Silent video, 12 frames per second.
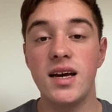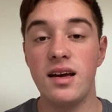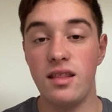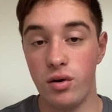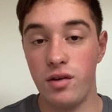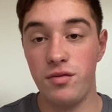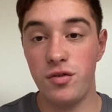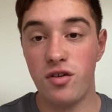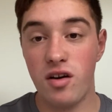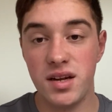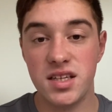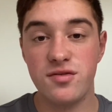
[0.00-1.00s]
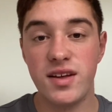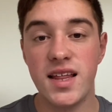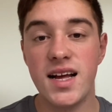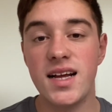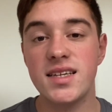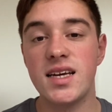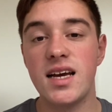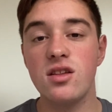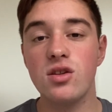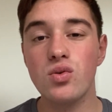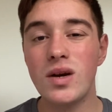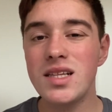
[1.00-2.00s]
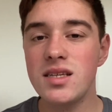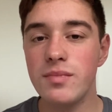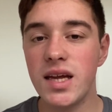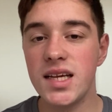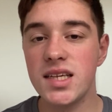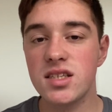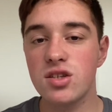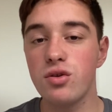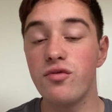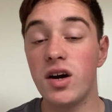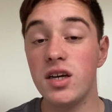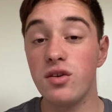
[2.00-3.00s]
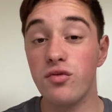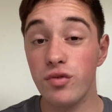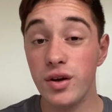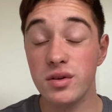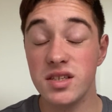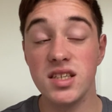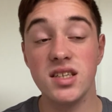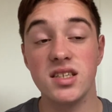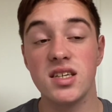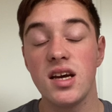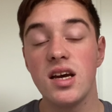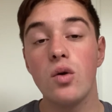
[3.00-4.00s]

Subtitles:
They'll give you 5 minutes for that and 20 minutes to find your frequencies.